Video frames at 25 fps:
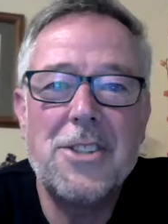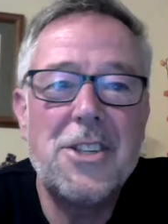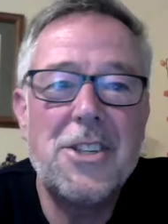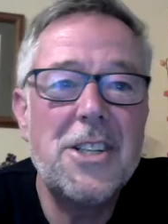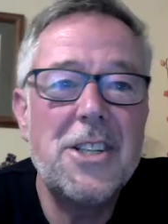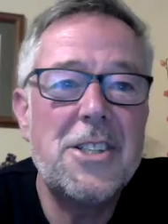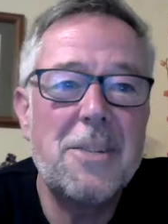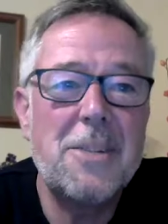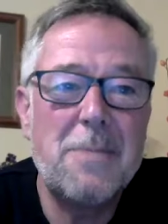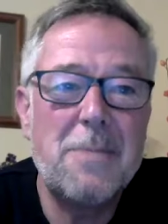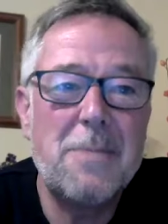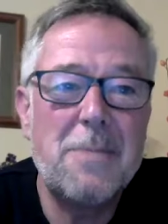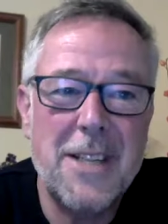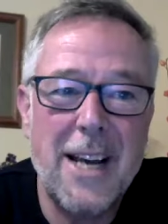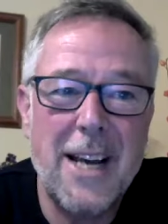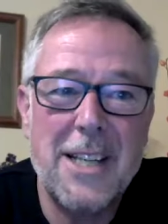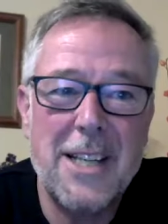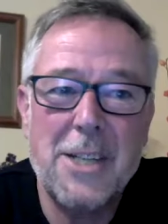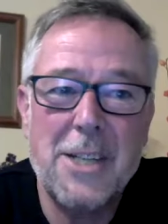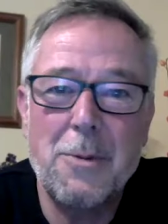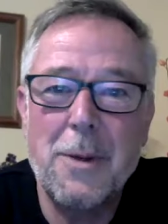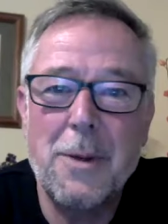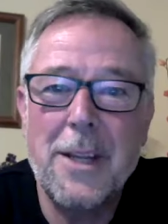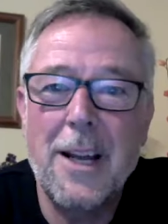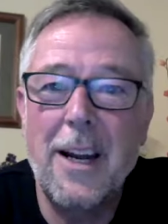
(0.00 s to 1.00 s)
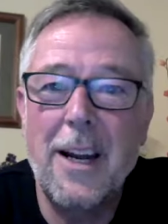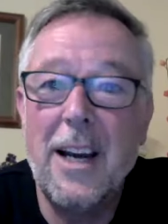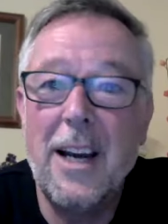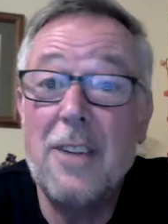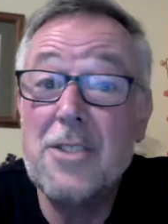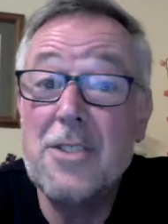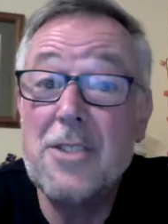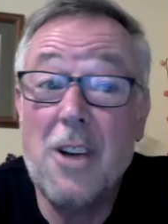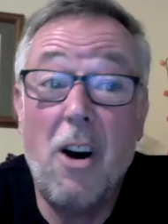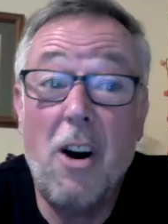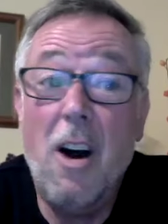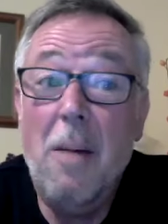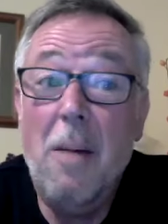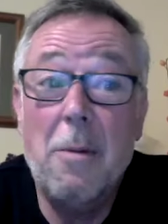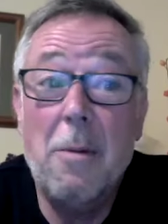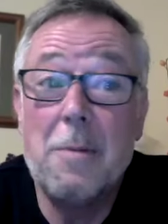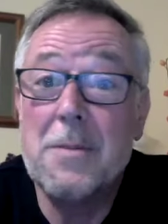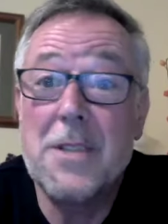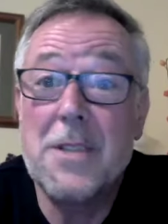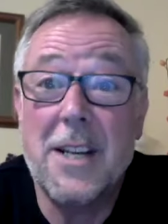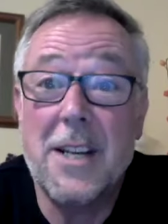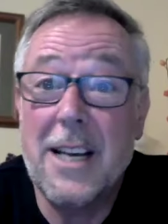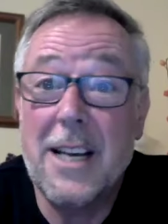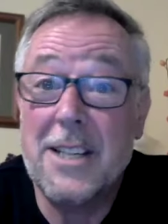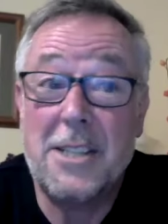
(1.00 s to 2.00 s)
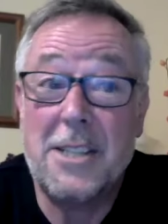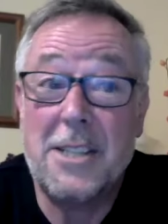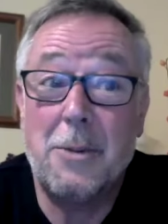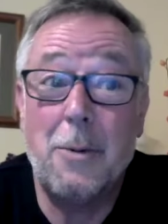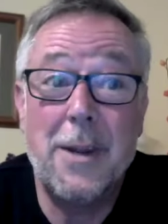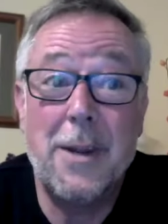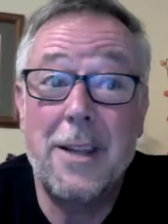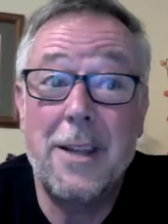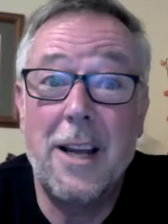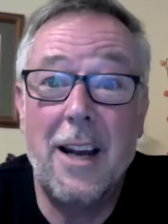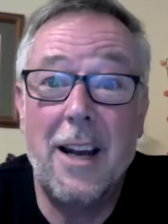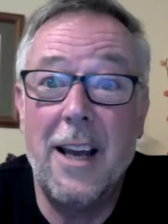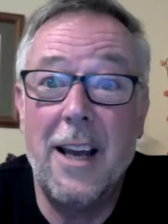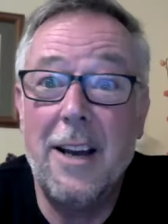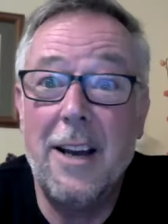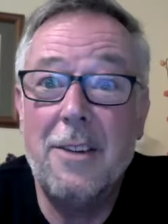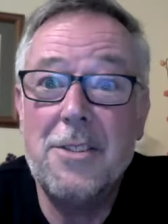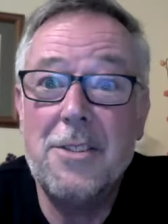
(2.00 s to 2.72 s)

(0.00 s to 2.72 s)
She's obsessed with clouds. I'm obsessed with clouds.